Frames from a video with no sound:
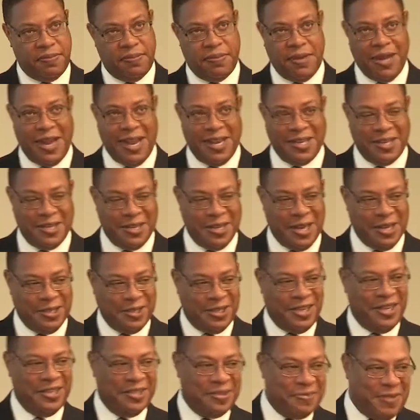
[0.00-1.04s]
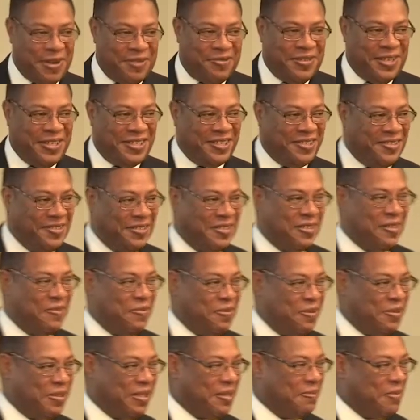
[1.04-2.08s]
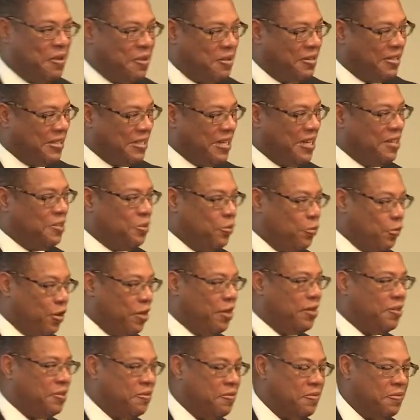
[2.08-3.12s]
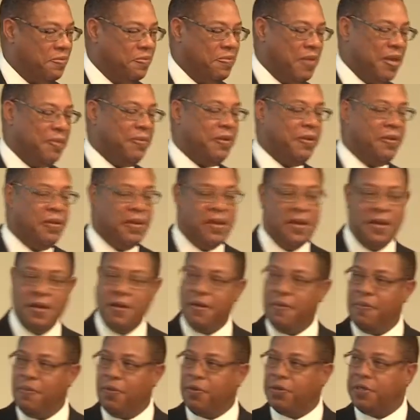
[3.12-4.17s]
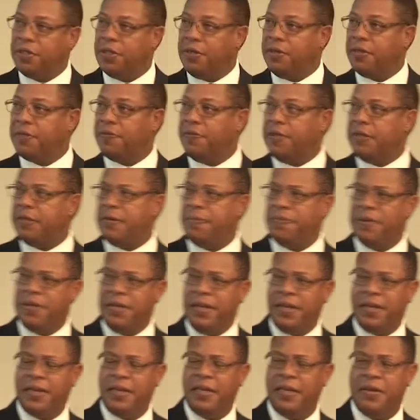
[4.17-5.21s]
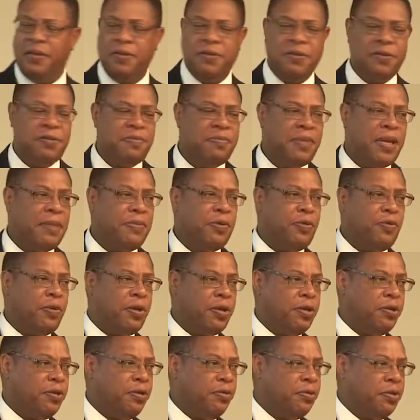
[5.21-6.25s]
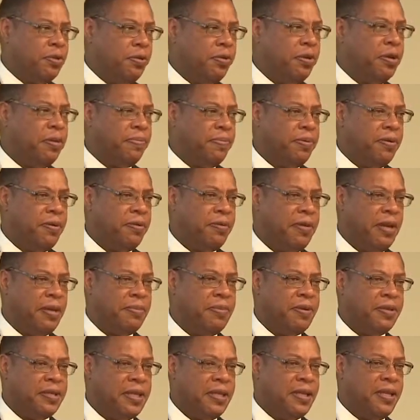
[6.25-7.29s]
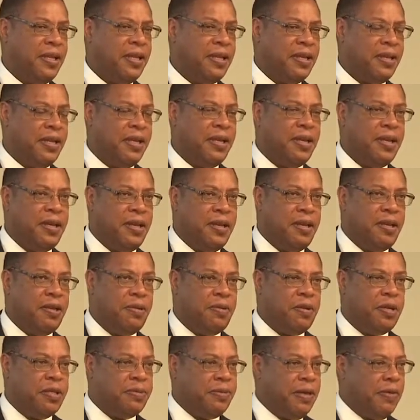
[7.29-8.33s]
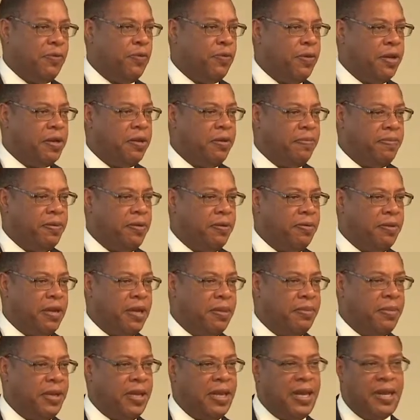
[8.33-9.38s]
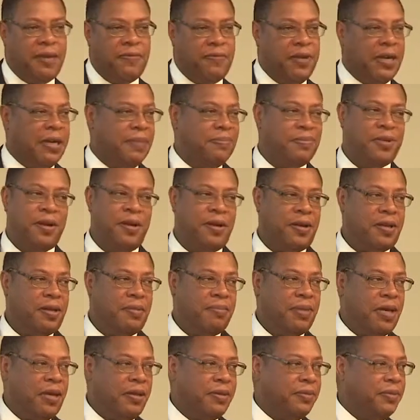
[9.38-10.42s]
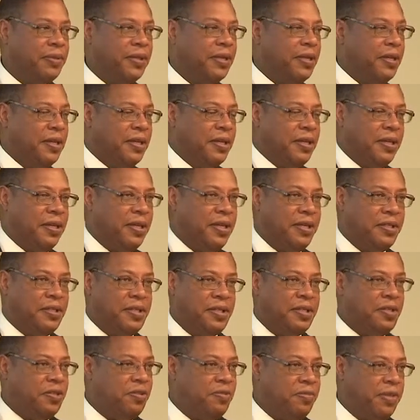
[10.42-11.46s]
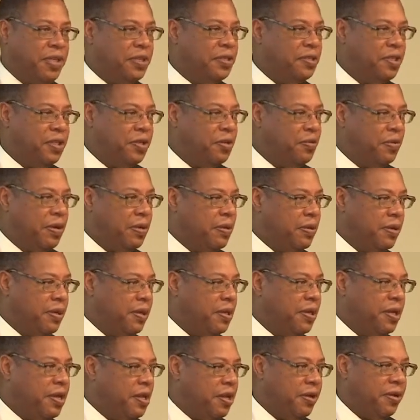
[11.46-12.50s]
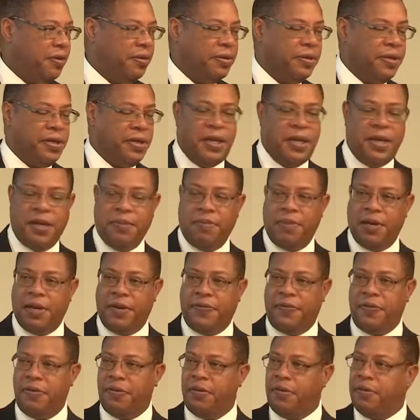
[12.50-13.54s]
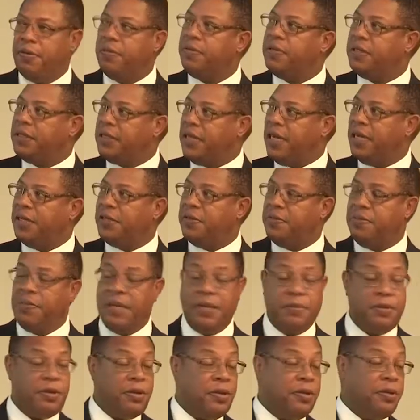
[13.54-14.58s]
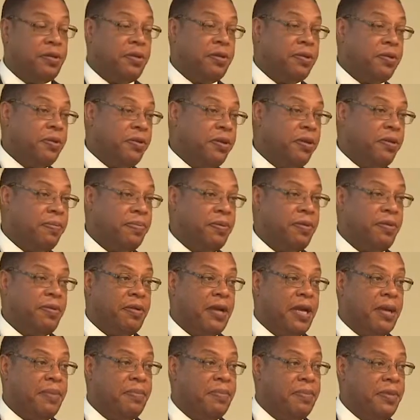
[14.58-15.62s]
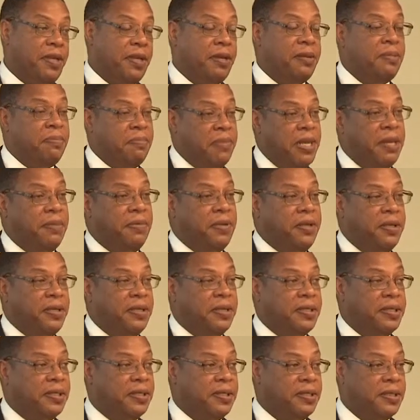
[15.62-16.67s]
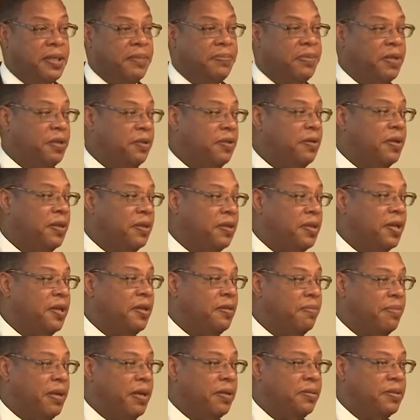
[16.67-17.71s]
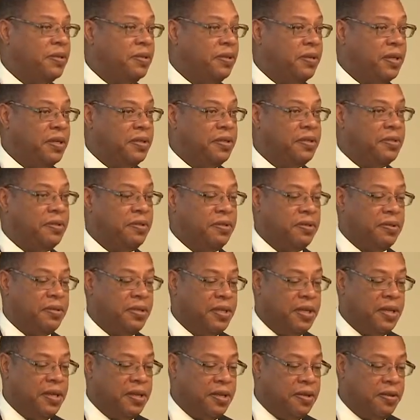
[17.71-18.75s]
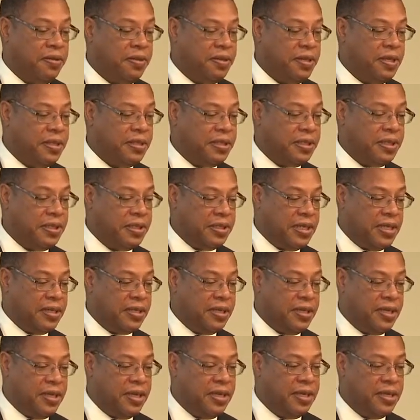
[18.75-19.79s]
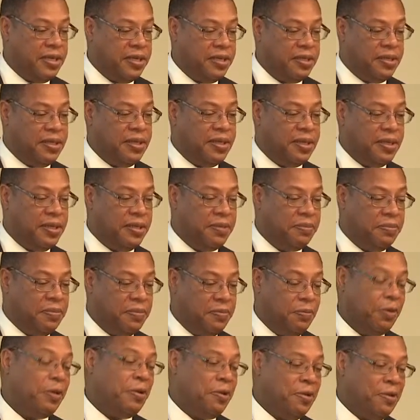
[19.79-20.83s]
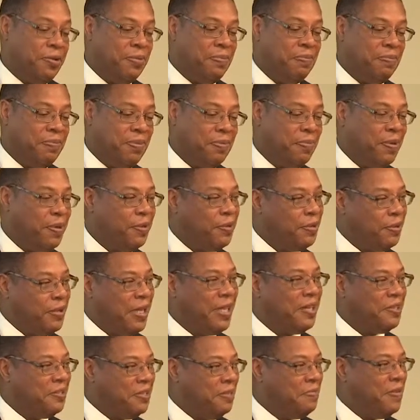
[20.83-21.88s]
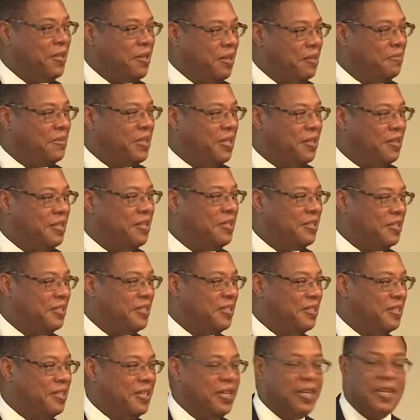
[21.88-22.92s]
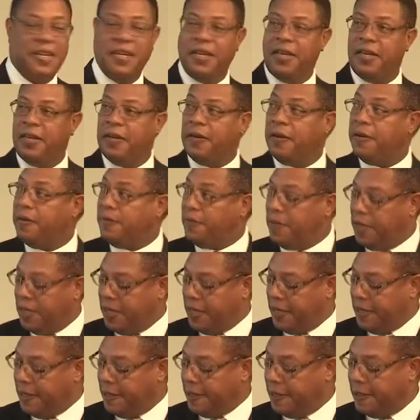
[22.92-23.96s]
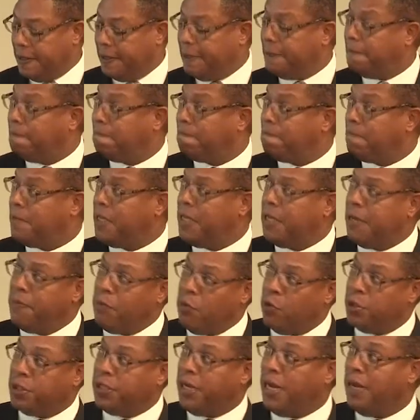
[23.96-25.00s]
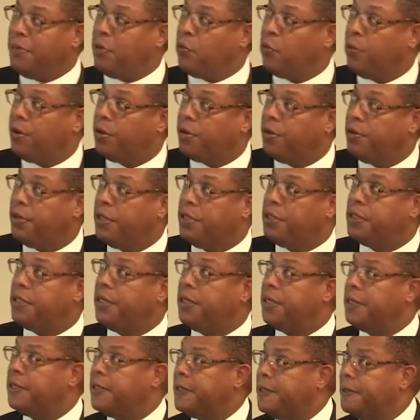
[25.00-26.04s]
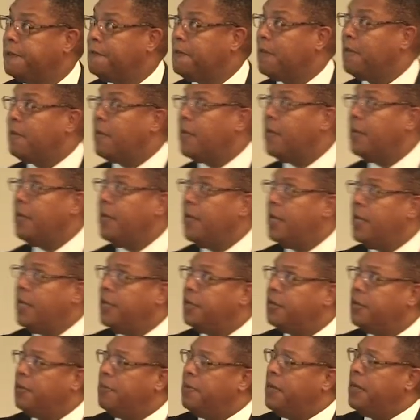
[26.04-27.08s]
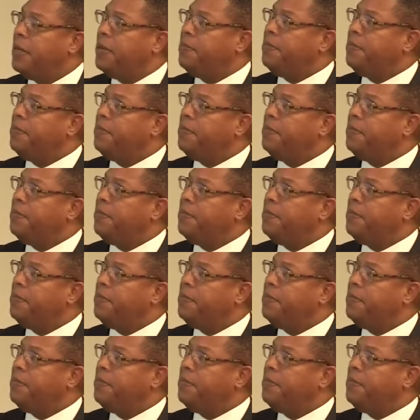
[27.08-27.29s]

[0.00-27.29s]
I educate you about research and the more some of you decide you want to do maybe more serious research, particularly those who maybe want to do two-year program, because I think because we have a one-year program, a lot of what I'm talking about is just too much to do in a year. But if you do decide you're maybe going to do a two-year program, then maybe this is something you can think about so that your thesis at the end, well, your proposal actually becomes a thesis, you know, and you have more time to work on these things. So a